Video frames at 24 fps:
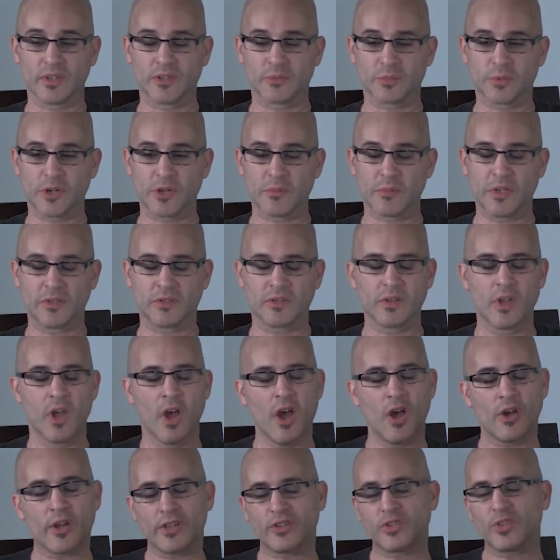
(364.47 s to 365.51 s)
Yep. It's pretty amazing.
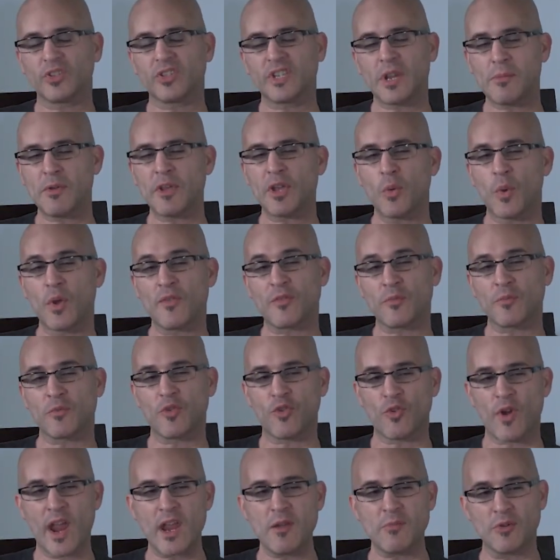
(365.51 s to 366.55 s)
Okay, so stepping away from
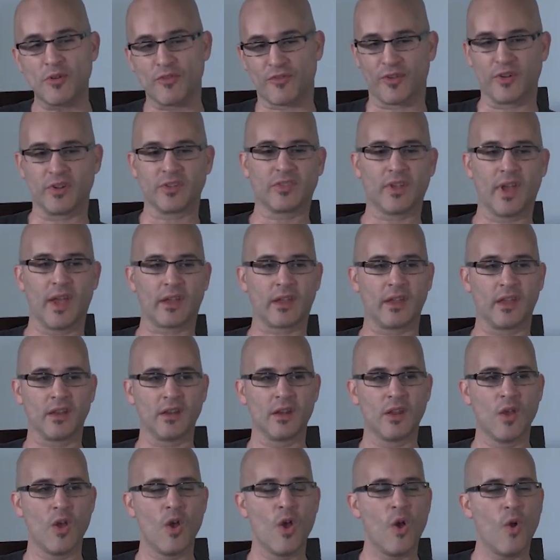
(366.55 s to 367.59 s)
Kramer for a second.
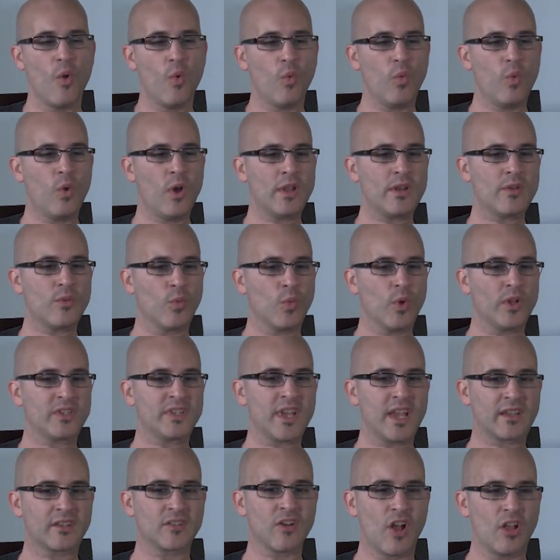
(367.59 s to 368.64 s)
Yeah. What, what
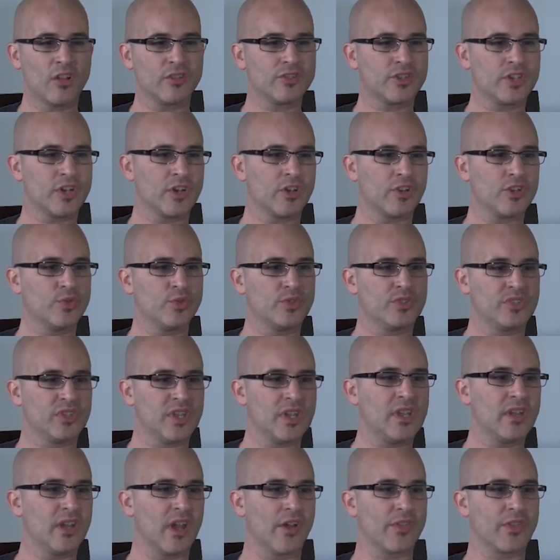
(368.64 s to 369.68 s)
technology are you
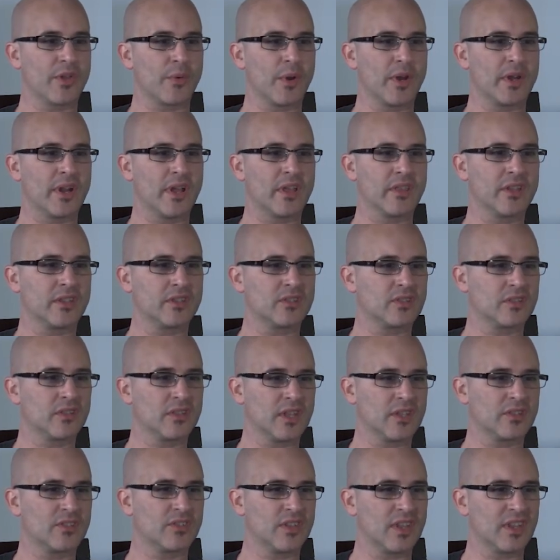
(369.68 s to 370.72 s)
seeing out there right now that's,
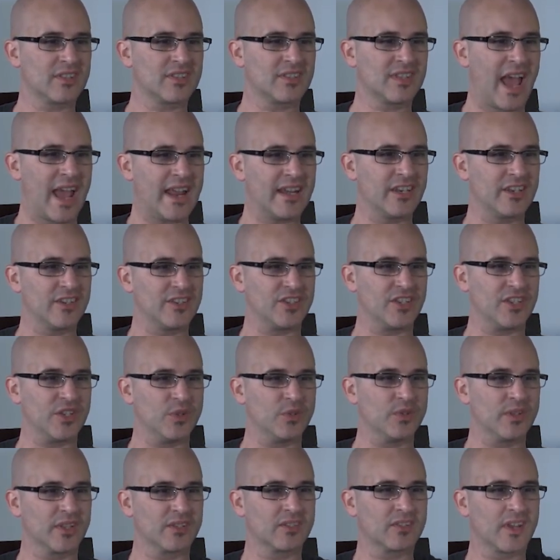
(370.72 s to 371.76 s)
that's exciting to
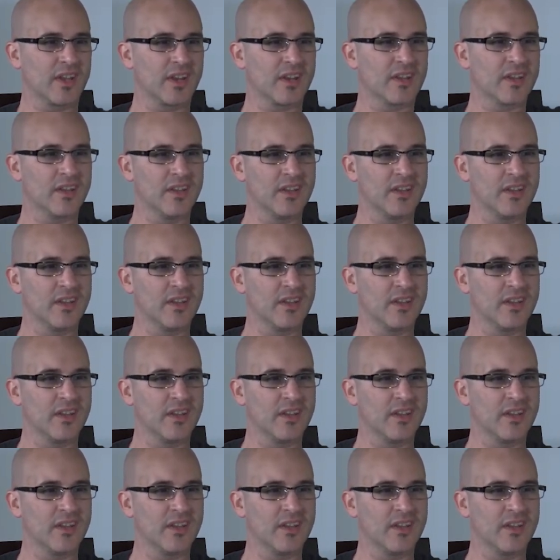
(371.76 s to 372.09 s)
you? That's kind of...